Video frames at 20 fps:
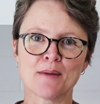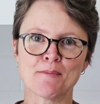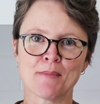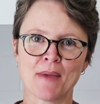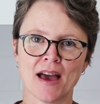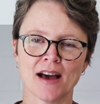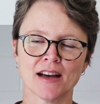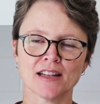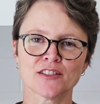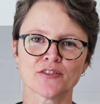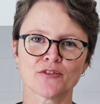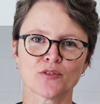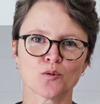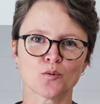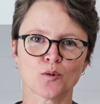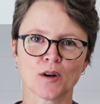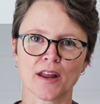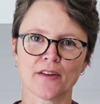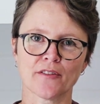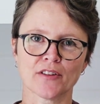amount for
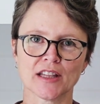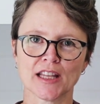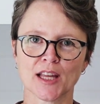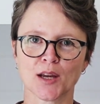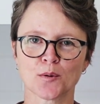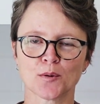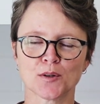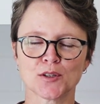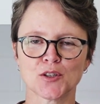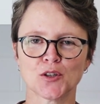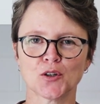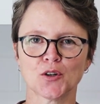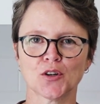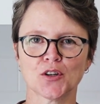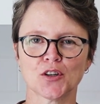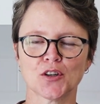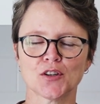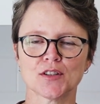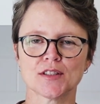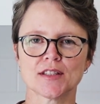whatever liquid you're
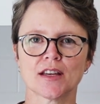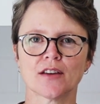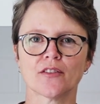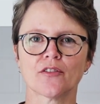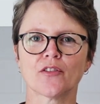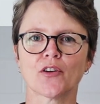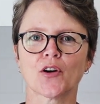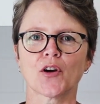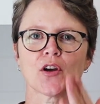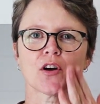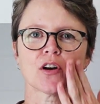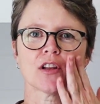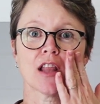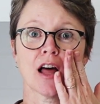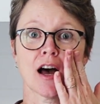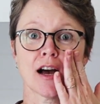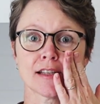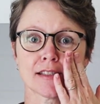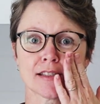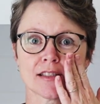using for your
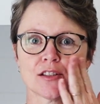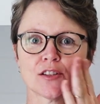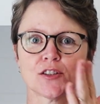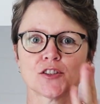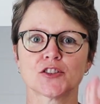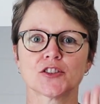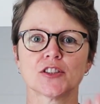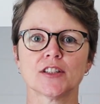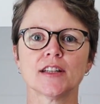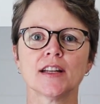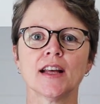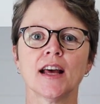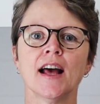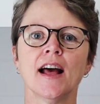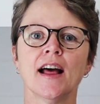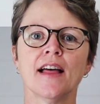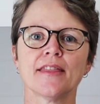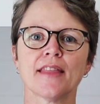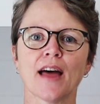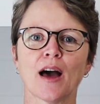lye solution,
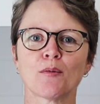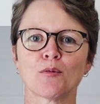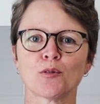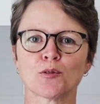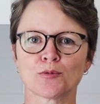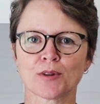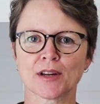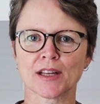that will